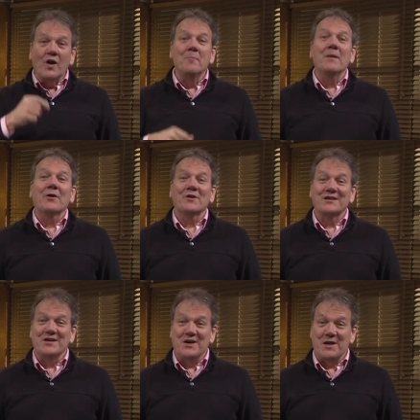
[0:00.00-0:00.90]

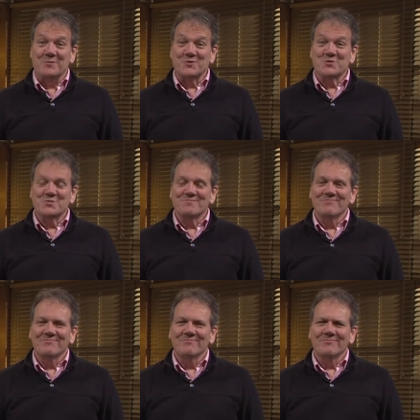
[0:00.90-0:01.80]
American neighbors.
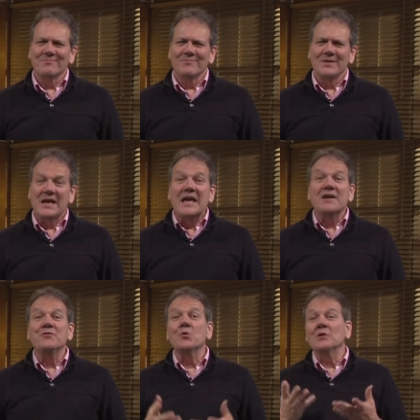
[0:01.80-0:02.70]

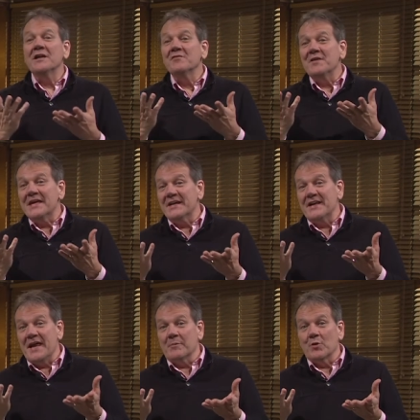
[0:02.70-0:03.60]
If you live in a
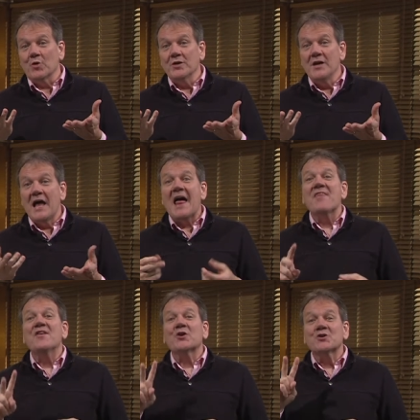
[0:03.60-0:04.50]
neighborhood,
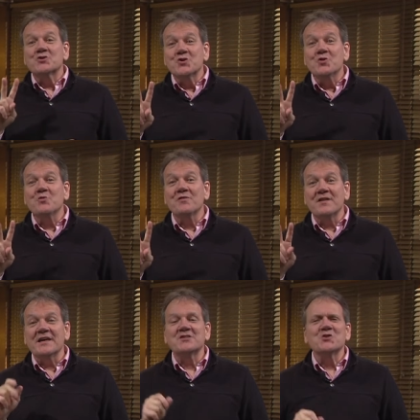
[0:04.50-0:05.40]
there are two
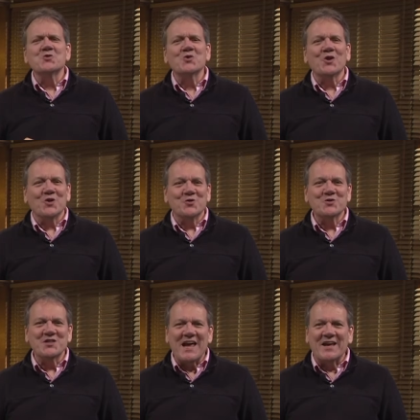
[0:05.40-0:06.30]
things you should
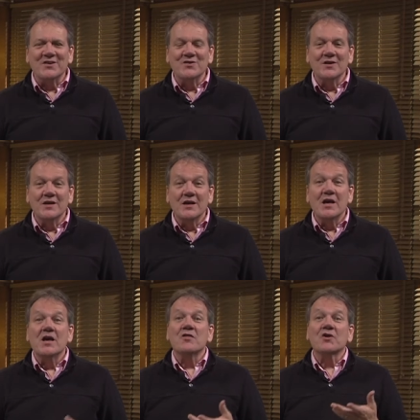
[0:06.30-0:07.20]
understand:
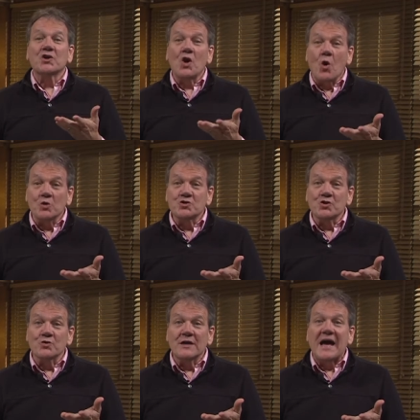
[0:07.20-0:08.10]
the
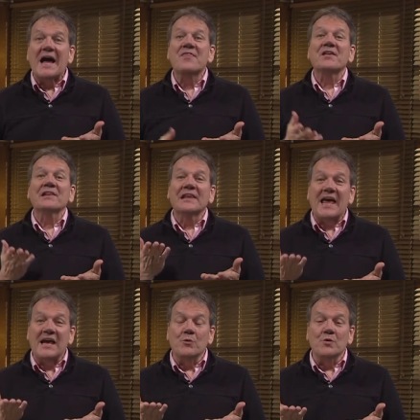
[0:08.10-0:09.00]
culture and the
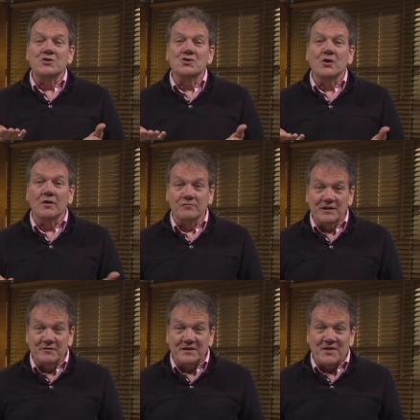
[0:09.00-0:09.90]
language of
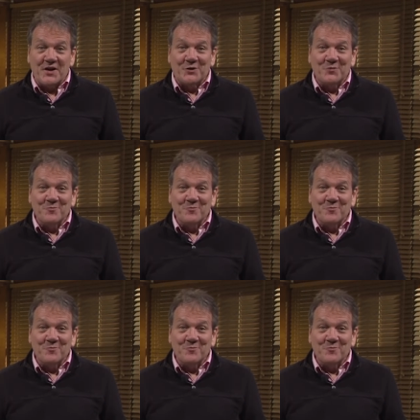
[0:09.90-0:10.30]
living there.